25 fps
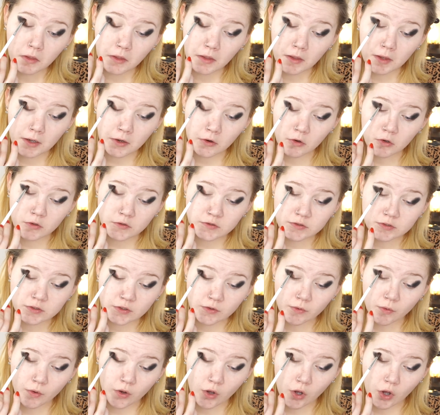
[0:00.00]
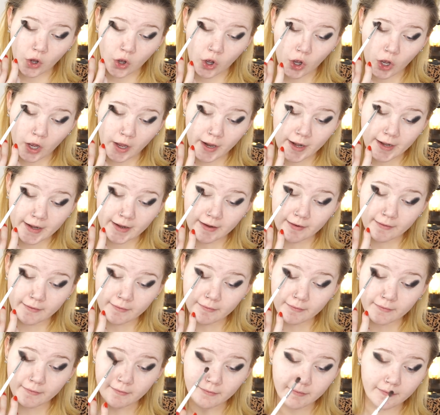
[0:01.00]
and also on
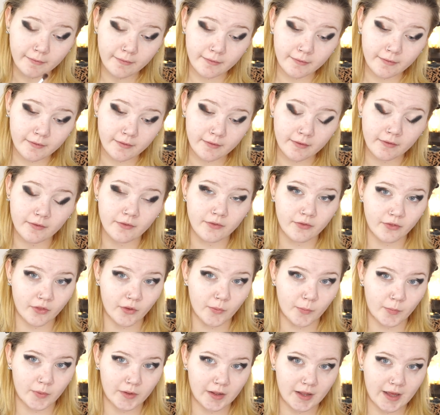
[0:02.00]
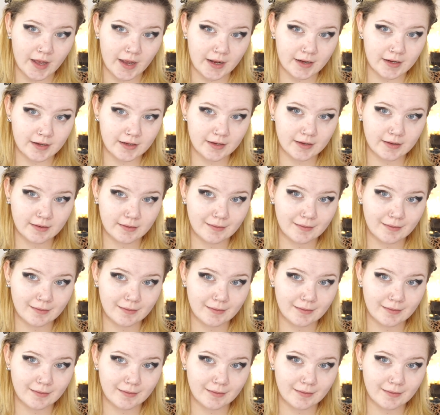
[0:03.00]
the black.